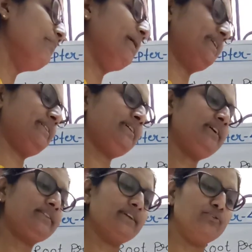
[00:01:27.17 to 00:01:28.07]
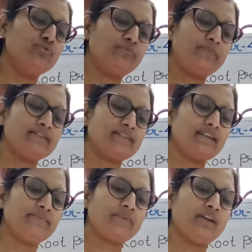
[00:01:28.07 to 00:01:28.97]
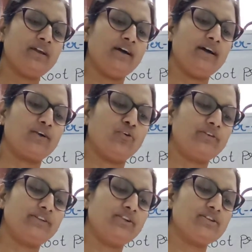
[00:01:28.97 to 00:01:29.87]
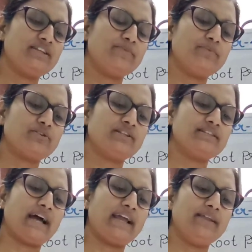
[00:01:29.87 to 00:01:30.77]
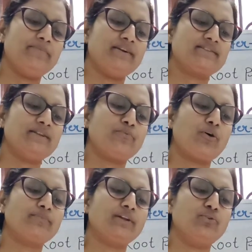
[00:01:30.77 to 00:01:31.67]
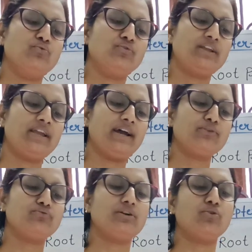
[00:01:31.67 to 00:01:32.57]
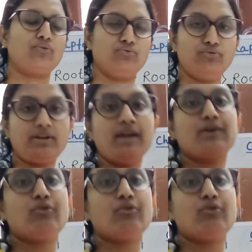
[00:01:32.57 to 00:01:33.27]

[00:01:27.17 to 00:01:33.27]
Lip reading: But the root pressure continuous influence in the xylem vessel from the root here to the root